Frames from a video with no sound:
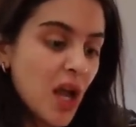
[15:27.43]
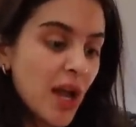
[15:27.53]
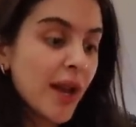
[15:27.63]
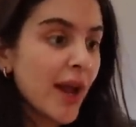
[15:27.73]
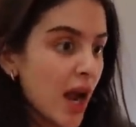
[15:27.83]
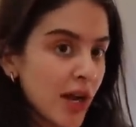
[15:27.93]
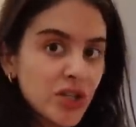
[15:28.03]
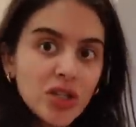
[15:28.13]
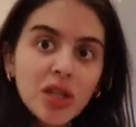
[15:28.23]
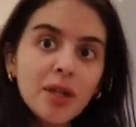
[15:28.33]
And I
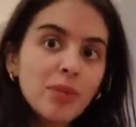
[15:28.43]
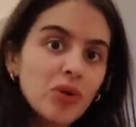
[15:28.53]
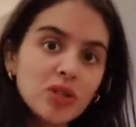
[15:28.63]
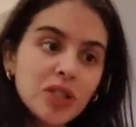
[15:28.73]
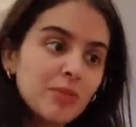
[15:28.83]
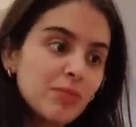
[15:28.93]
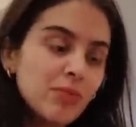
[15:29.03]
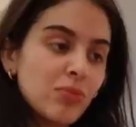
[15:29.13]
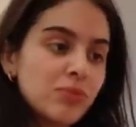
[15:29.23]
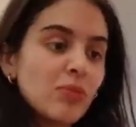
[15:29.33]
actually pulled up
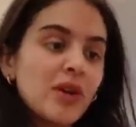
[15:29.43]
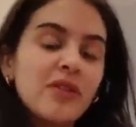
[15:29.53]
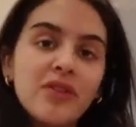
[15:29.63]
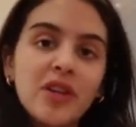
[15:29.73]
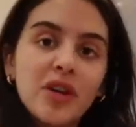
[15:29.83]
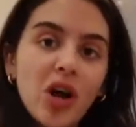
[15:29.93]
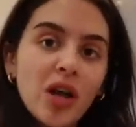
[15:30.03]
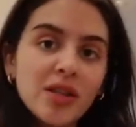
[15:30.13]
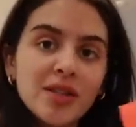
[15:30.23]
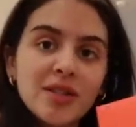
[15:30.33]
one of the
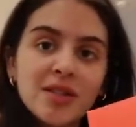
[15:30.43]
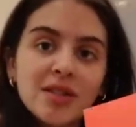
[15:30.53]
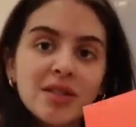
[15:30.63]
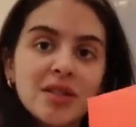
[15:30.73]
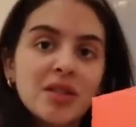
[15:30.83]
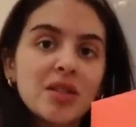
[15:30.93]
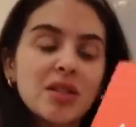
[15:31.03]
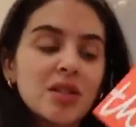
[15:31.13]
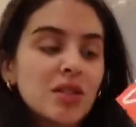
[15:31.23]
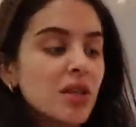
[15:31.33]
knots
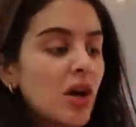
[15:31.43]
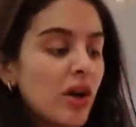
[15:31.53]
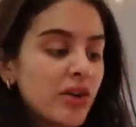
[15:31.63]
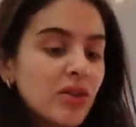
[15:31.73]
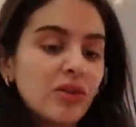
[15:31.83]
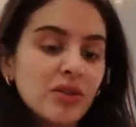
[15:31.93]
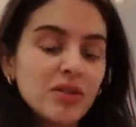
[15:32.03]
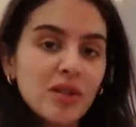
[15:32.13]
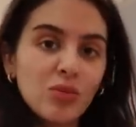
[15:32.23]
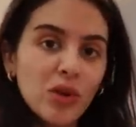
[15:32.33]

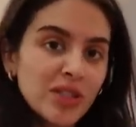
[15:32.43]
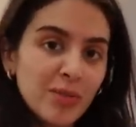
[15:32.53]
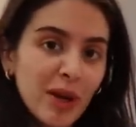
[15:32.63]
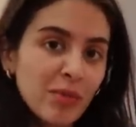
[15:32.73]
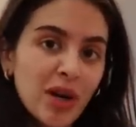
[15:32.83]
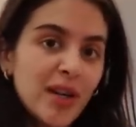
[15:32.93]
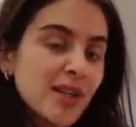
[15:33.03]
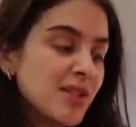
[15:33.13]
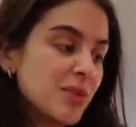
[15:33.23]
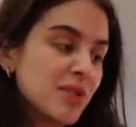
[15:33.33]
articles on what to buy
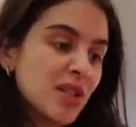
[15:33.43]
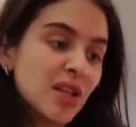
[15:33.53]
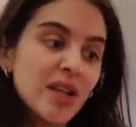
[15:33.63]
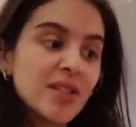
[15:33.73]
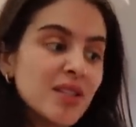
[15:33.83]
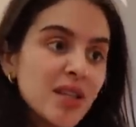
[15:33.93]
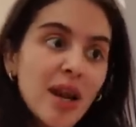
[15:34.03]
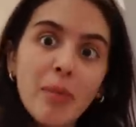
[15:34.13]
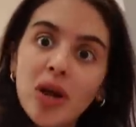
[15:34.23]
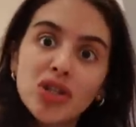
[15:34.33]
brides. It was a list, and
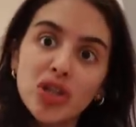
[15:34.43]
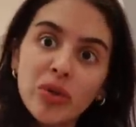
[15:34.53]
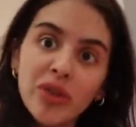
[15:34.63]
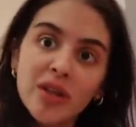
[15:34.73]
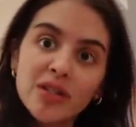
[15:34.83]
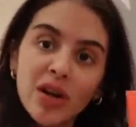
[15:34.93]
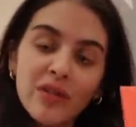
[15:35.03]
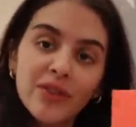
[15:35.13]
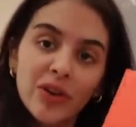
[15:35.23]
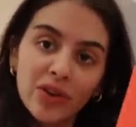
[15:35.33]
I bought two things
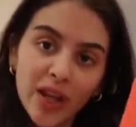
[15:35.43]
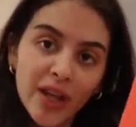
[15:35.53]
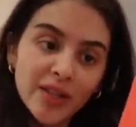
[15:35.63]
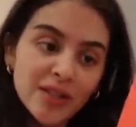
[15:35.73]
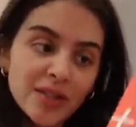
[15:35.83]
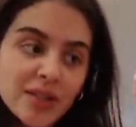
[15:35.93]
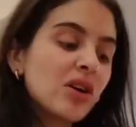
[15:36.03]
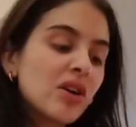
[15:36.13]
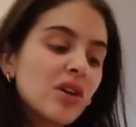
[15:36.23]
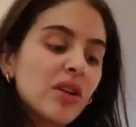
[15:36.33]
off their list. Got
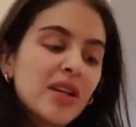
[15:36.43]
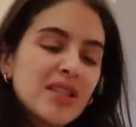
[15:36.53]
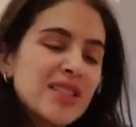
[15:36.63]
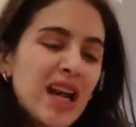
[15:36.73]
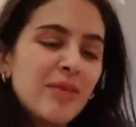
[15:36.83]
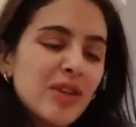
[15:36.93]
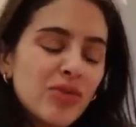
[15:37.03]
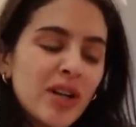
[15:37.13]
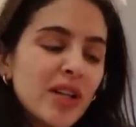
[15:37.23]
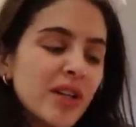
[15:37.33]
her like a diamond
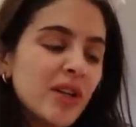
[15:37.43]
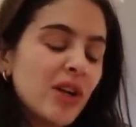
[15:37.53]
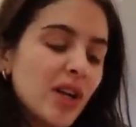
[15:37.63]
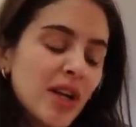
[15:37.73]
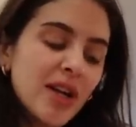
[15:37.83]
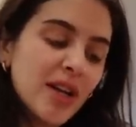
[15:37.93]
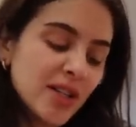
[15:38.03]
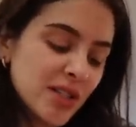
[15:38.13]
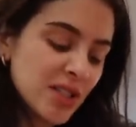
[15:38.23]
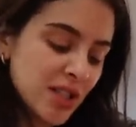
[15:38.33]
ring cleaner
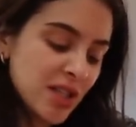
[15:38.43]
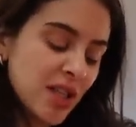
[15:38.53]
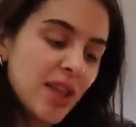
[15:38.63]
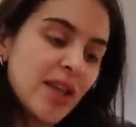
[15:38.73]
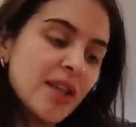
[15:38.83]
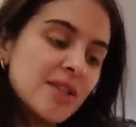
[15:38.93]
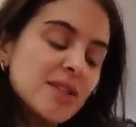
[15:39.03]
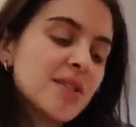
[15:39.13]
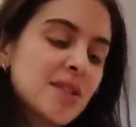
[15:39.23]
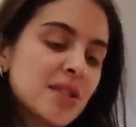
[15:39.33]
and
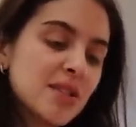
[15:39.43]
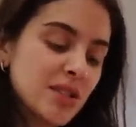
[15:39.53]
this